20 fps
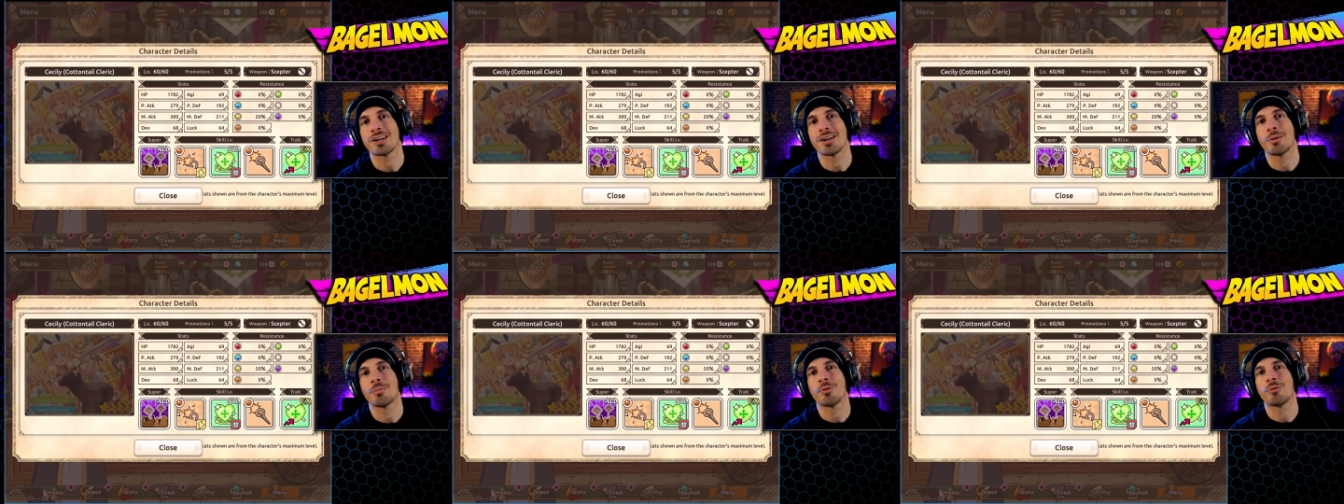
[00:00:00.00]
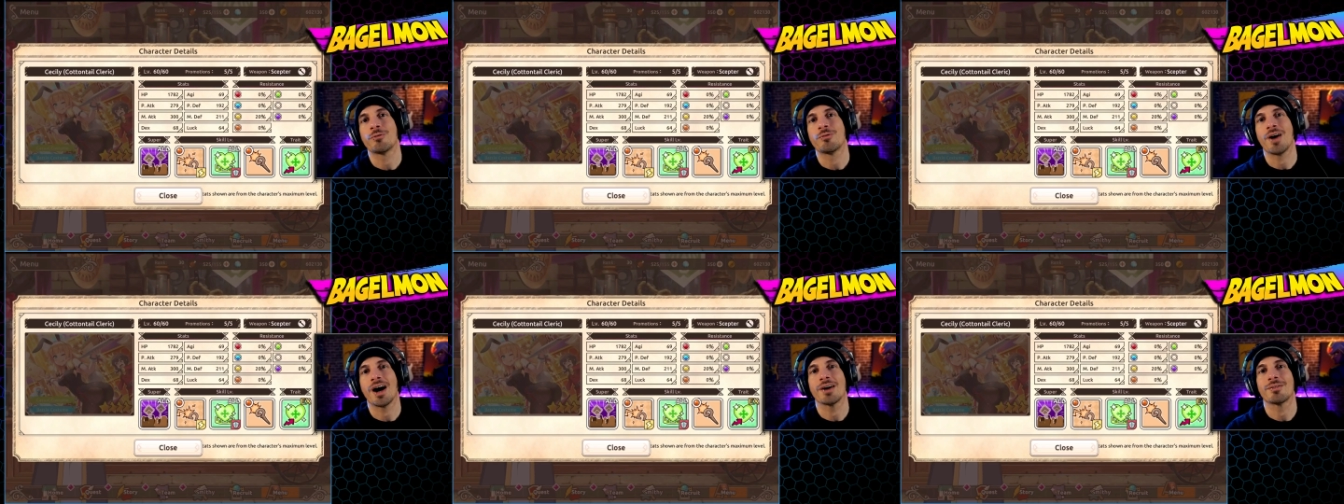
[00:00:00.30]
at number
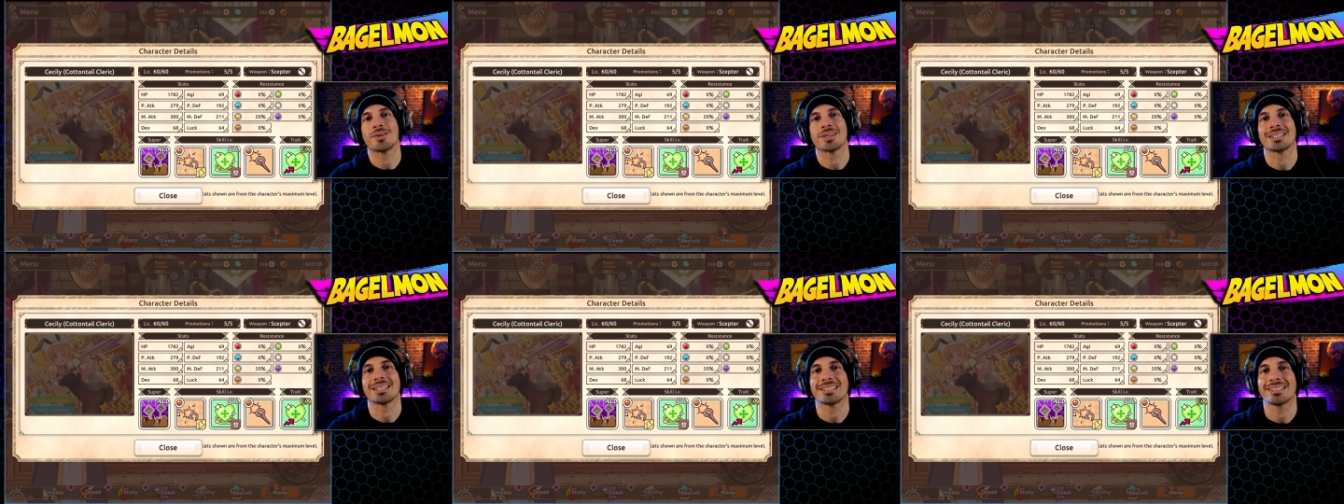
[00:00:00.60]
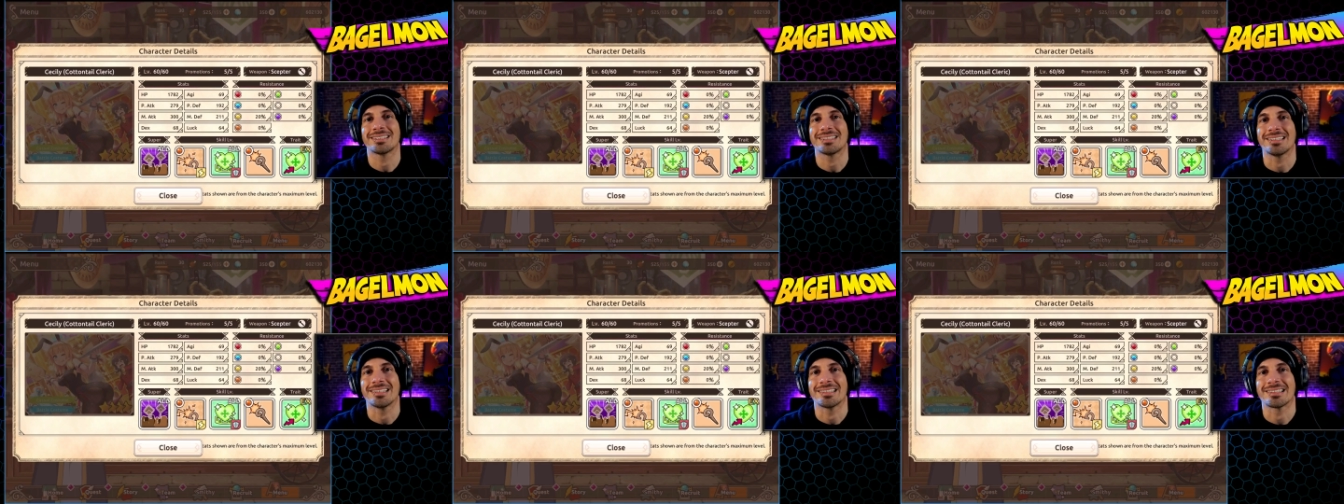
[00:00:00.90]
5 on the
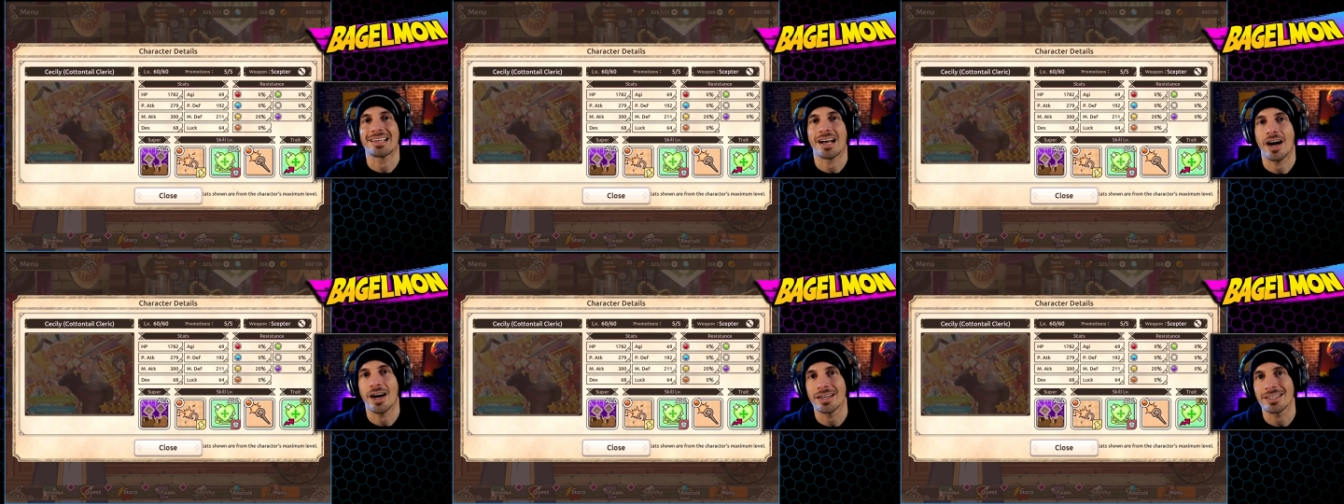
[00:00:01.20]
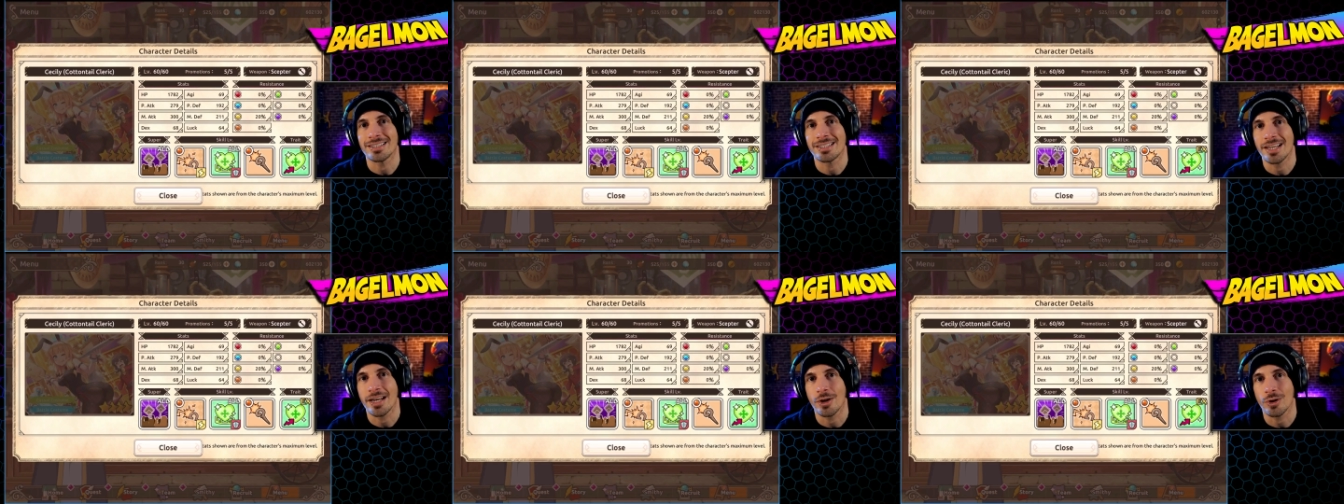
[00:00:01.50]
list is
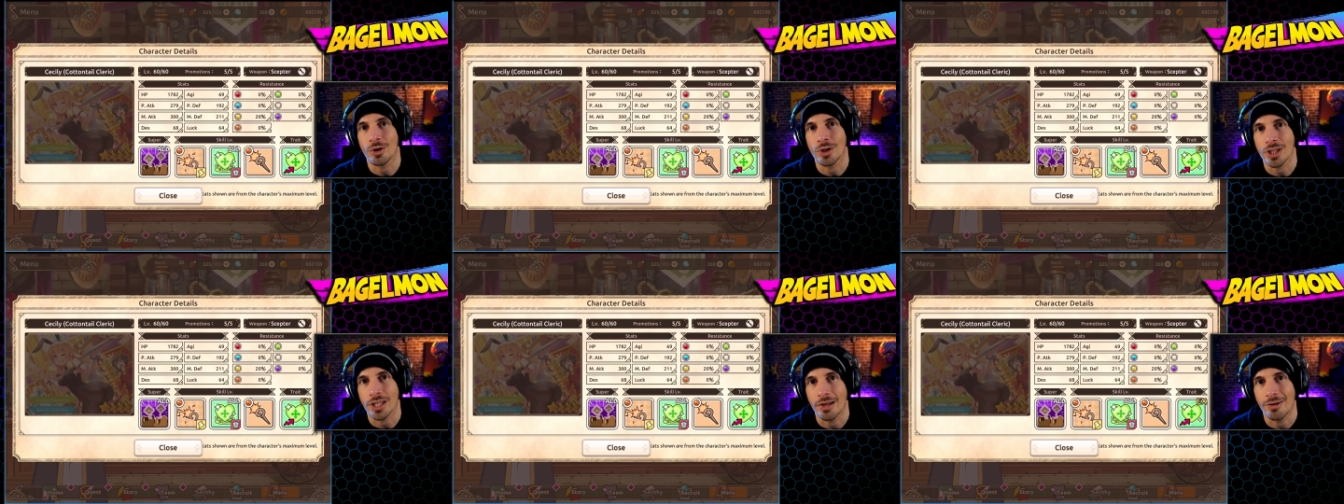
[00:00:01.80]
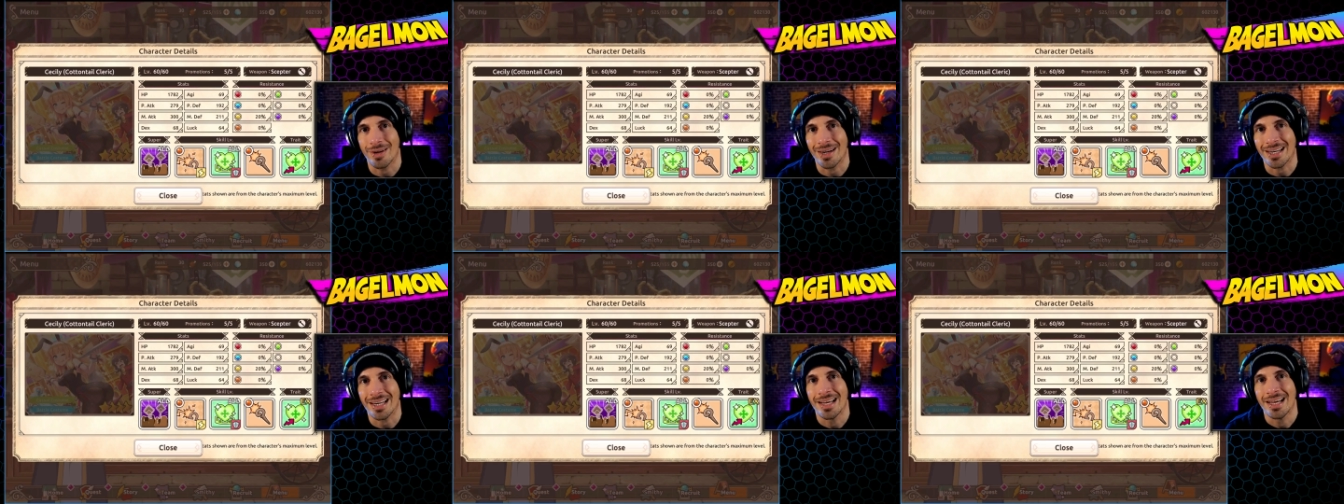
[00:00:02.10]
Cottontail
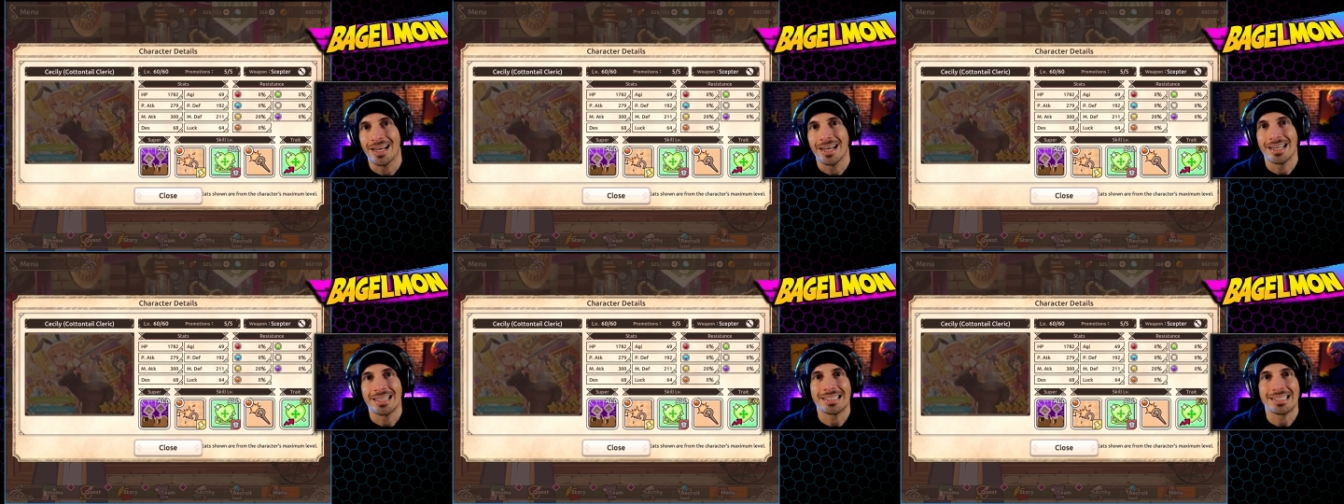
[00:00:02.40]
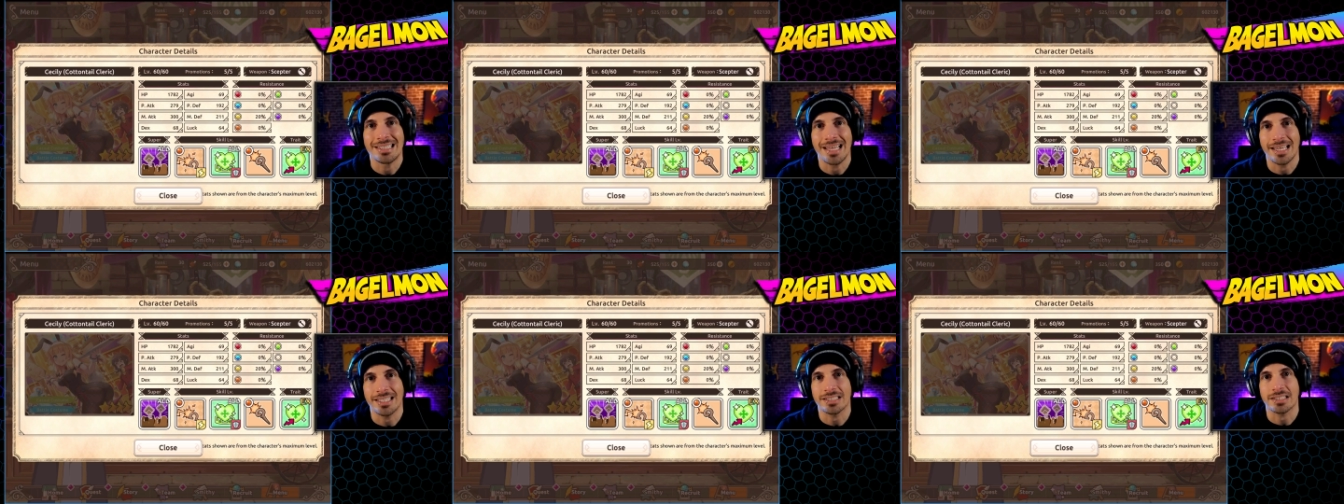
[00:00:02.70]
Cleric
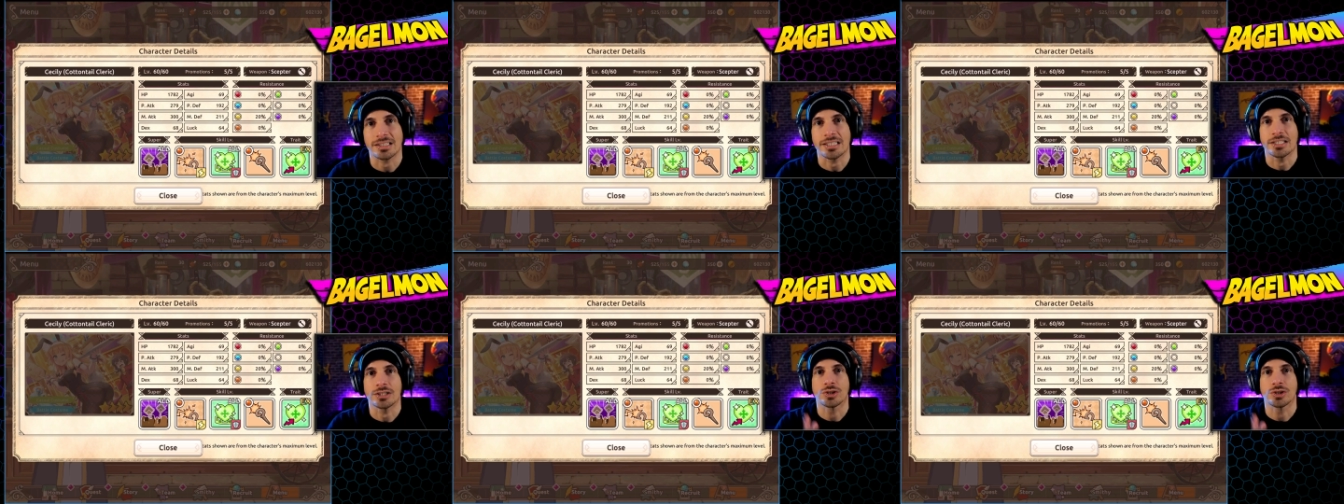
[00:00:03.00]
Cecily.